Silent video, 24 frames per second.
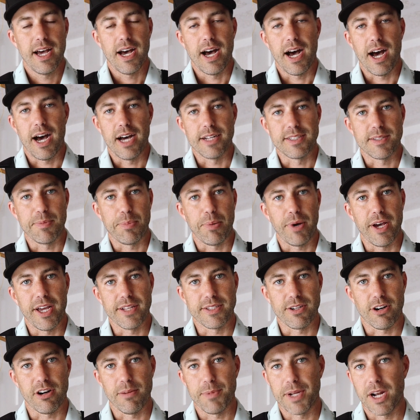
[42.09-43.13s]
to play a
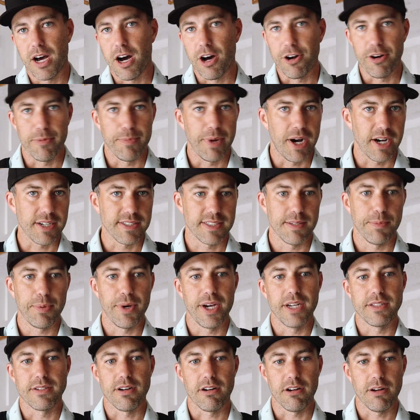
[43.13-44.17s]
tournament, 100 bucks to
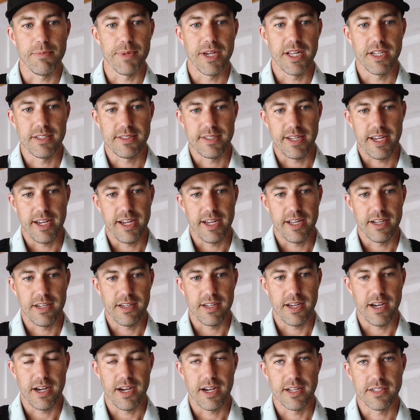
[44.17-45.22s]
play a tournament, and
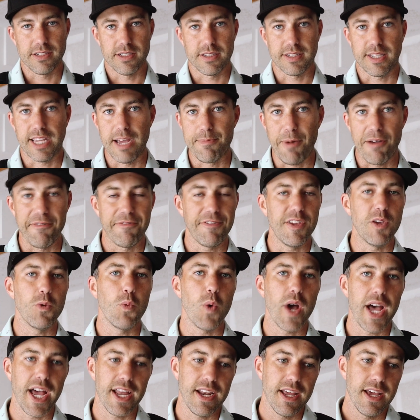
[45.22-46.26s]
just get my feet
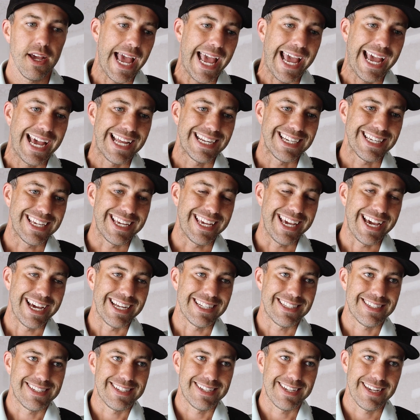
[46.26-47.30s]
wet and
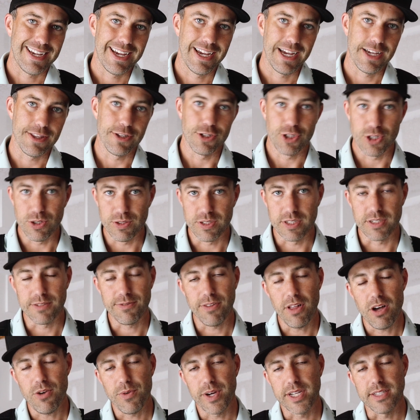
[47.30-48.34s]
get the juices
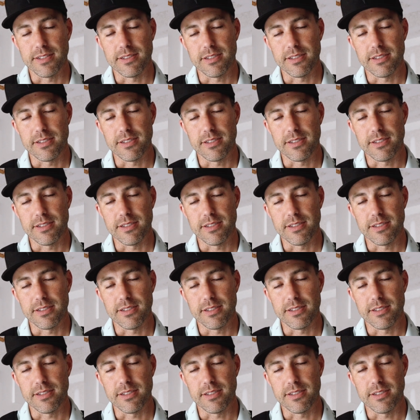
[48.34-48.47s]
flowing.